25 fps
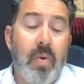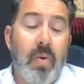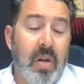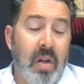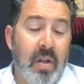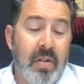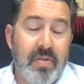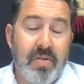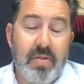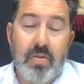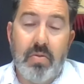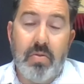went
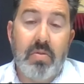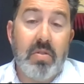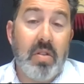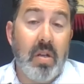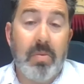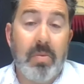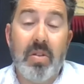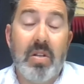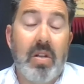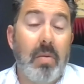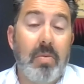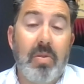on to
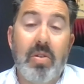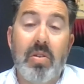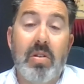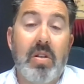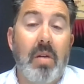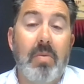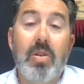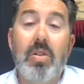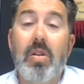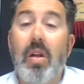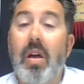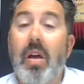
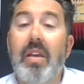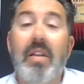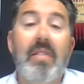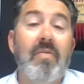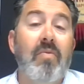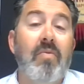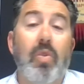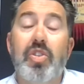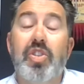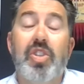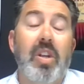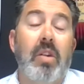
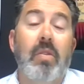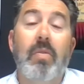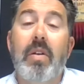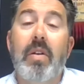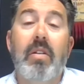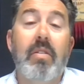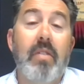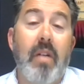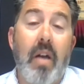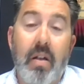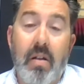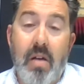
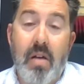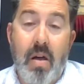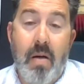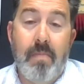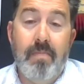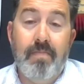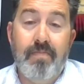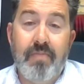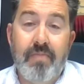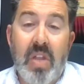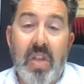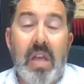
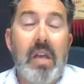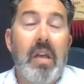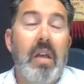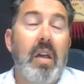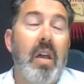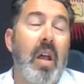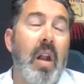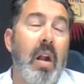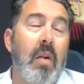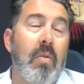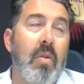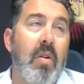www.invoicegenerator.com
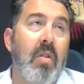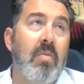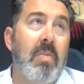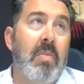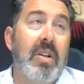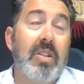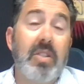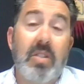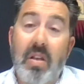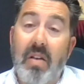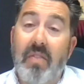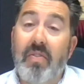and I wrote
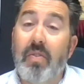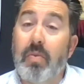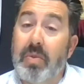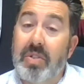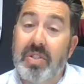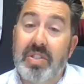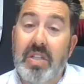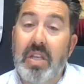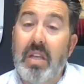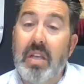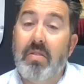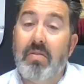myself a
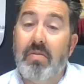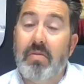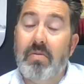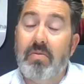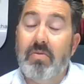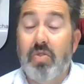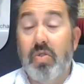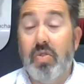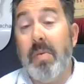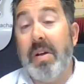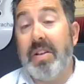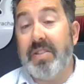receipt
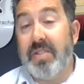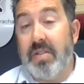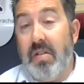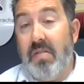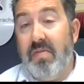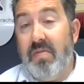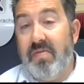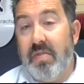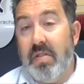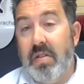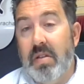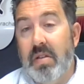to
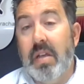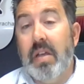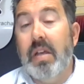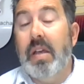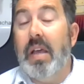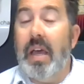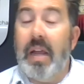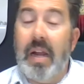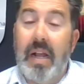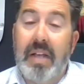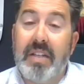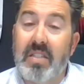myself
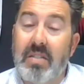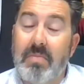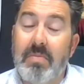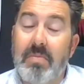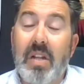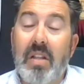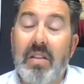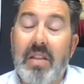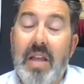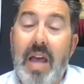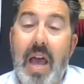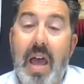and I
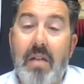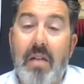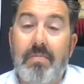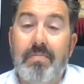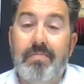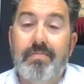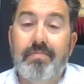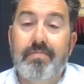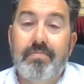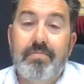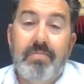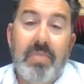submitted that
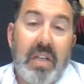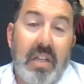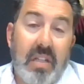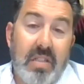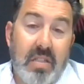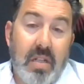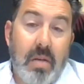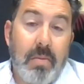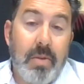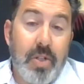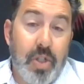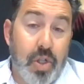
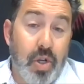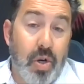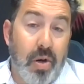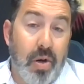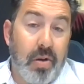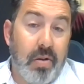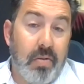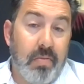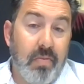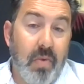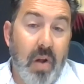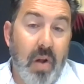because I'm a
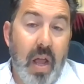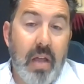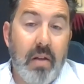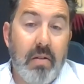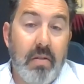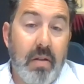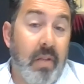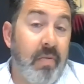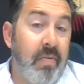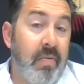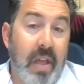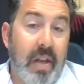jerk,
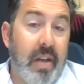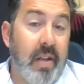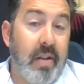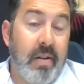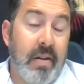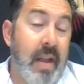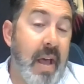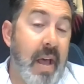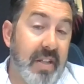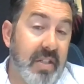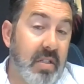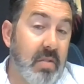right? And they
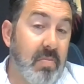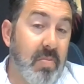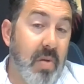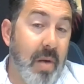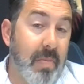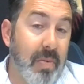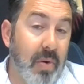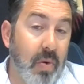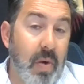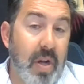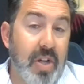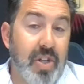didn't ask the
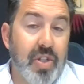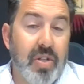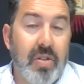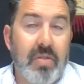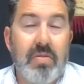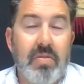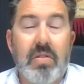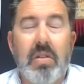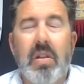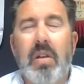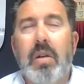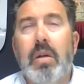proper
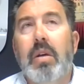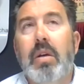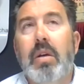questions.